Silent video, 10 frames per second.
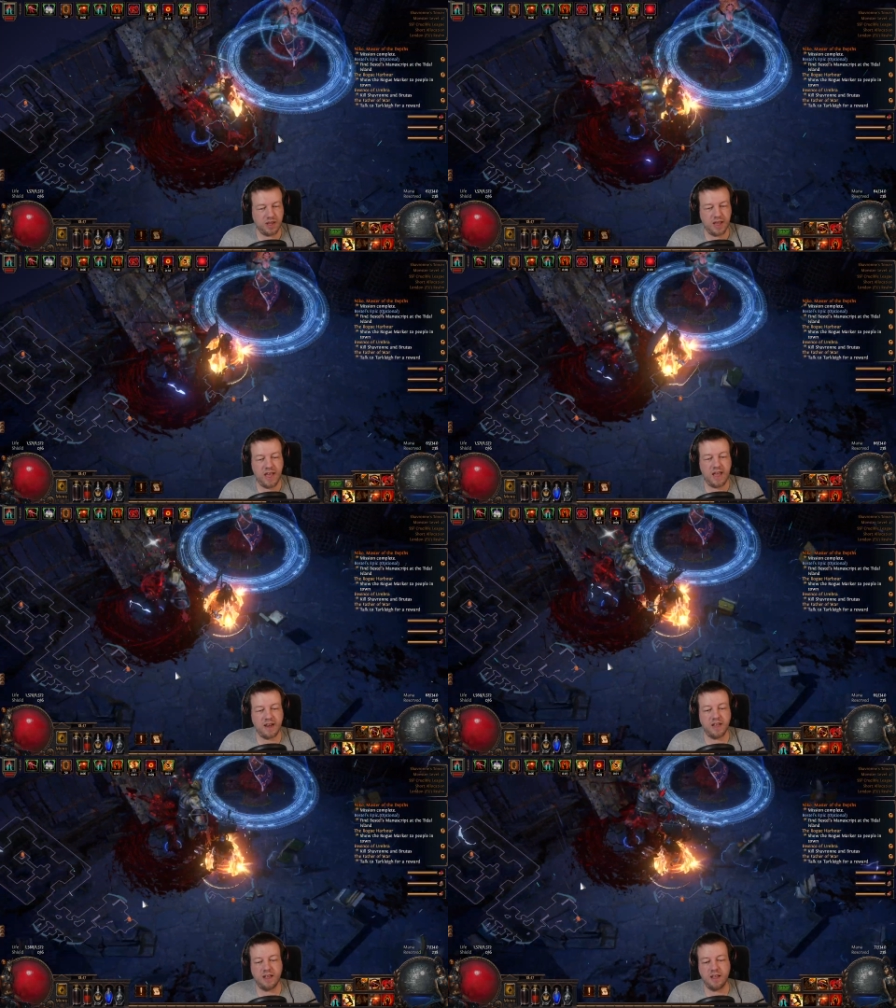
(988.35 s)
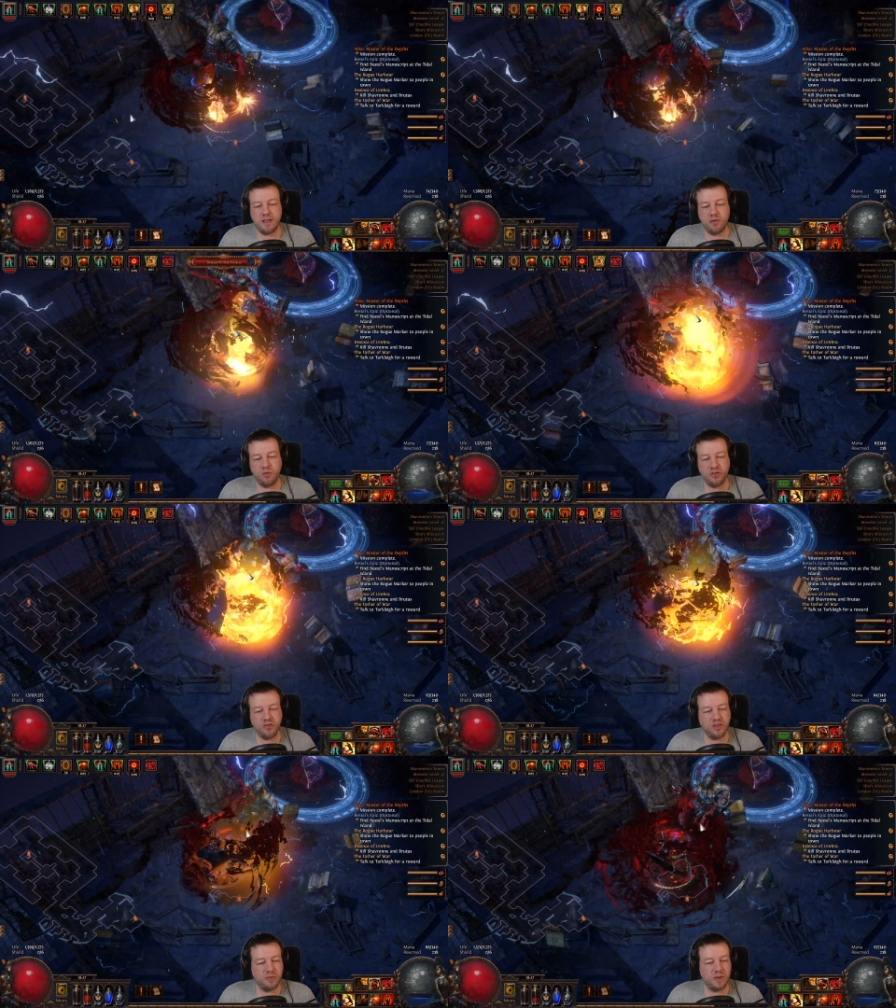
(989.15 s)
And we just
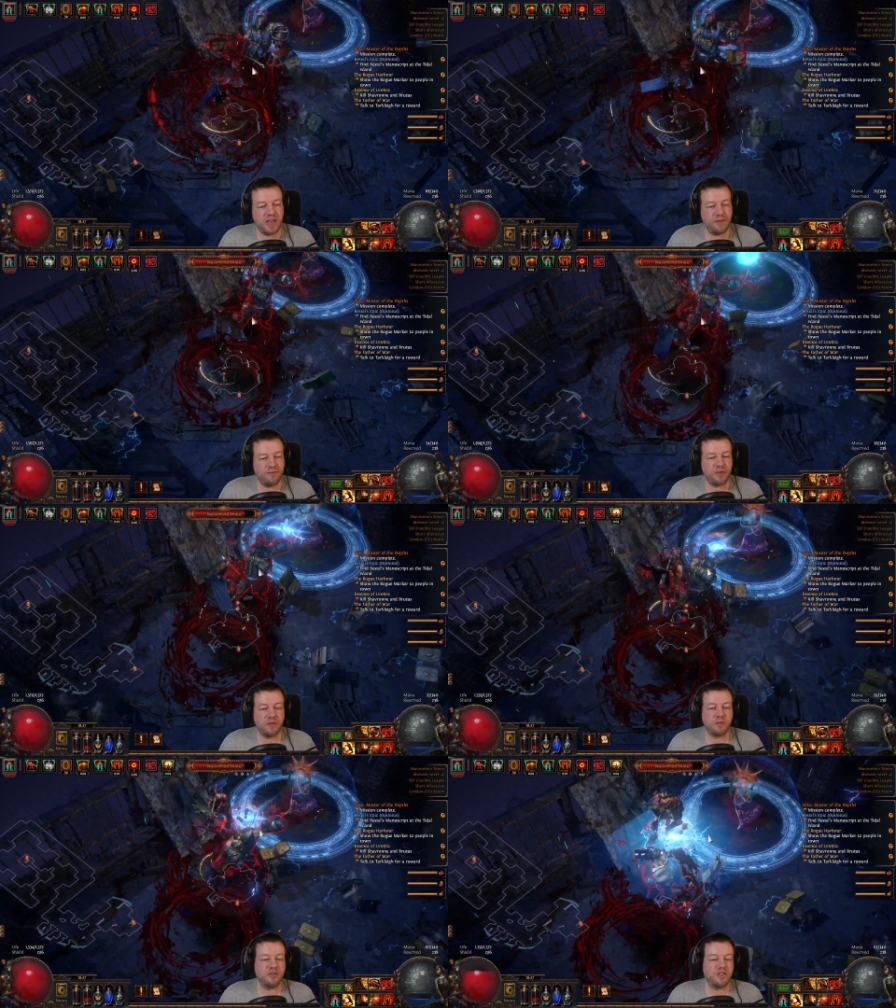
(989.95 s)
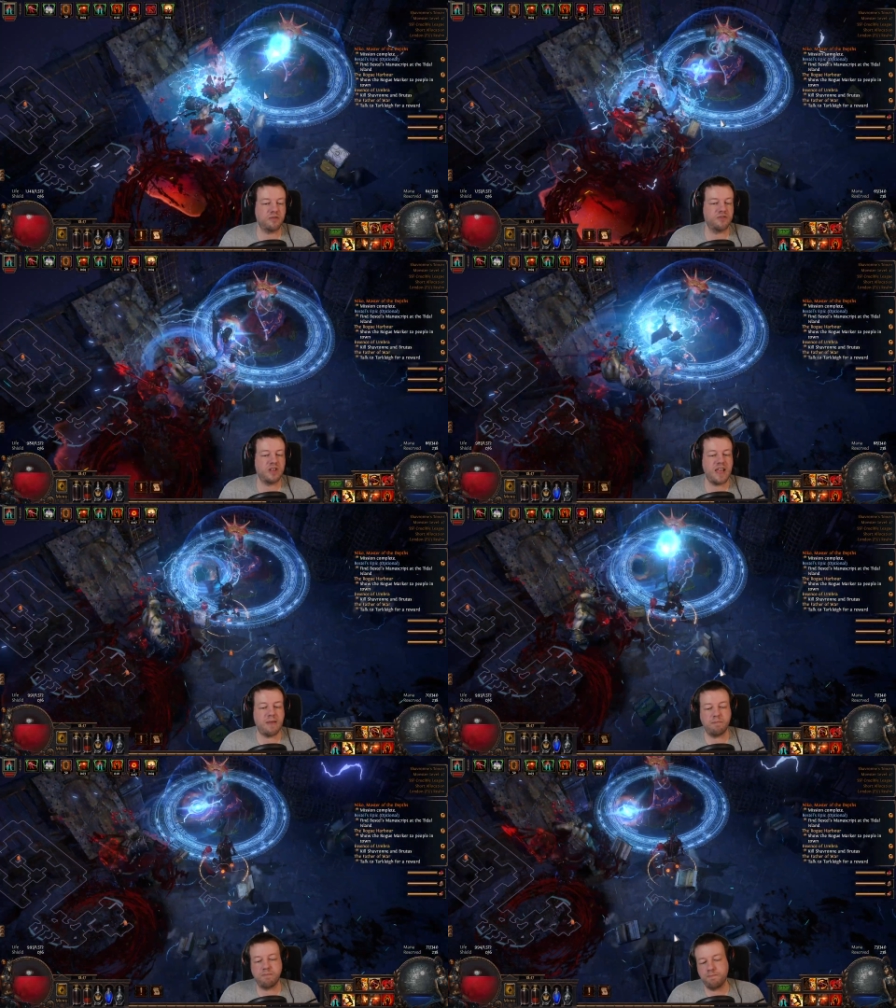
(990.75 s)
need to be careful with him because he'll
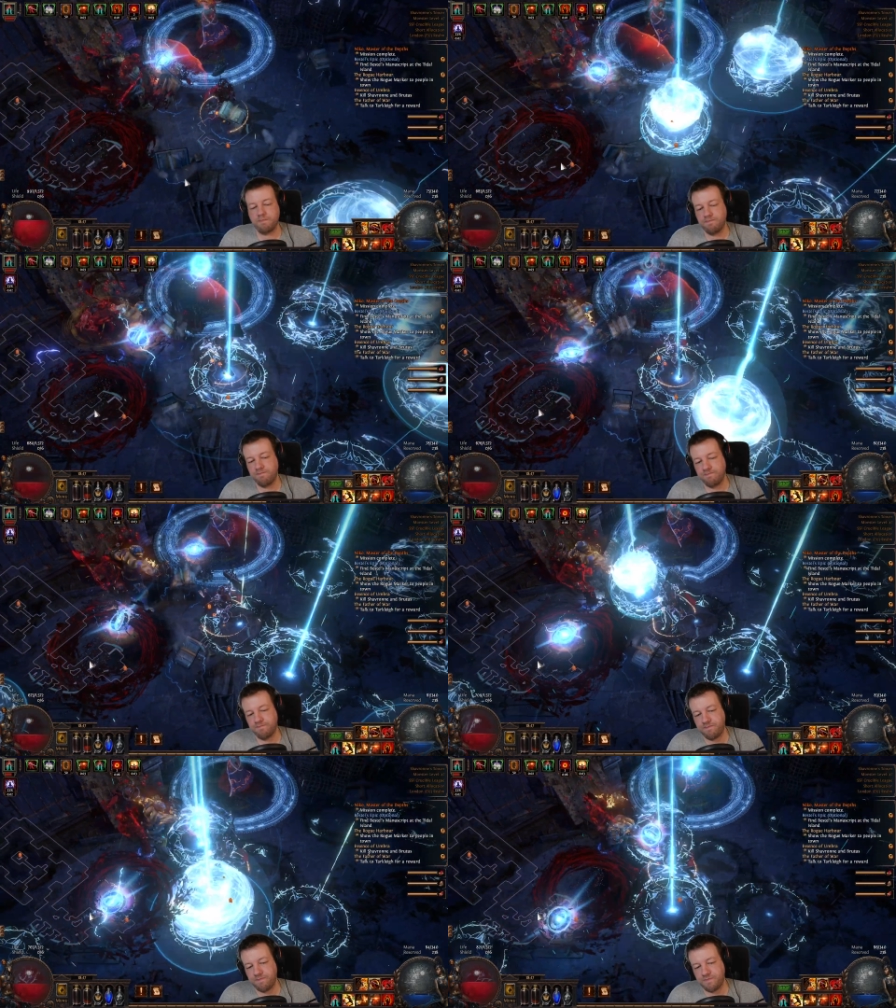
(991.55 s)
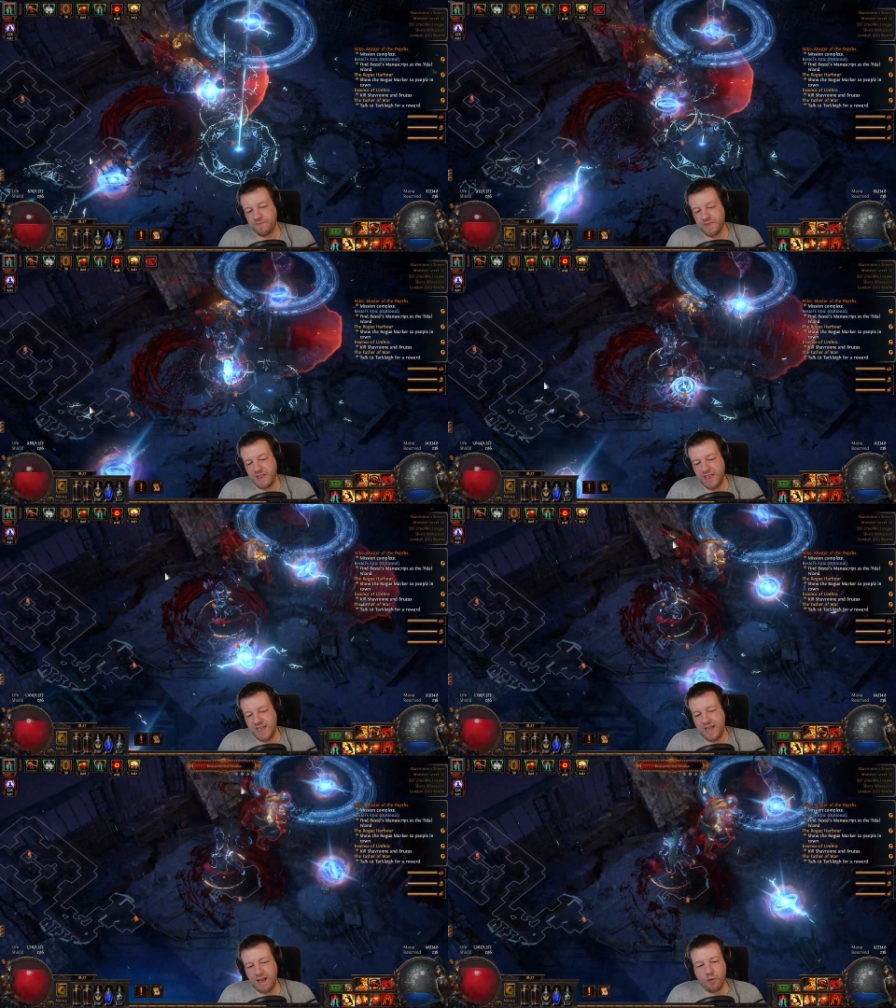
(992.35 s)
slam.
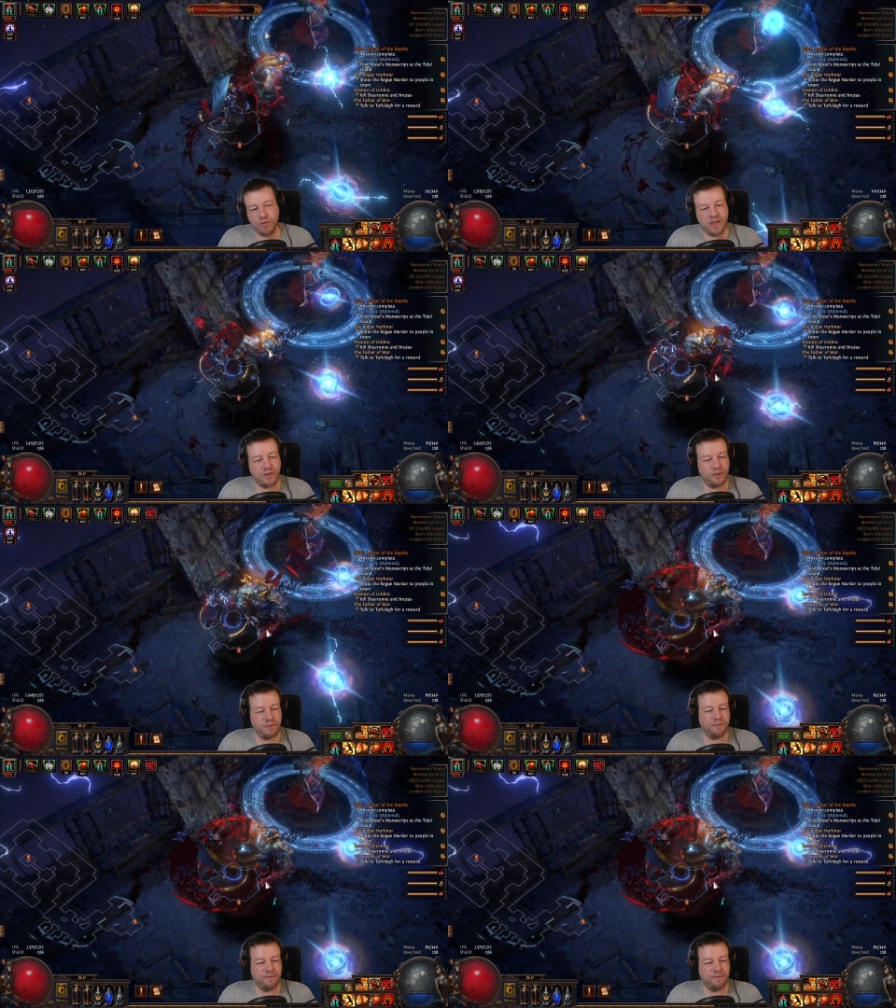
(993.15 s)
Ow, that hurt.